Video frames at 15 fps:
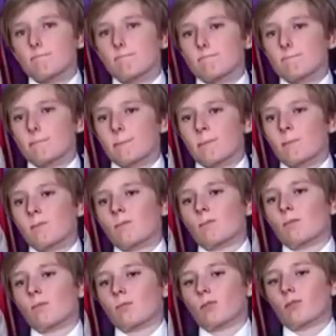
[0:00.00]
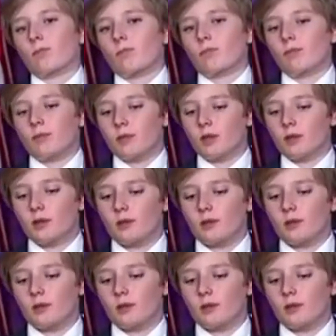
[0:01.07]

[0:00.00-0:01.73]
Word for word: religions, backgrounds,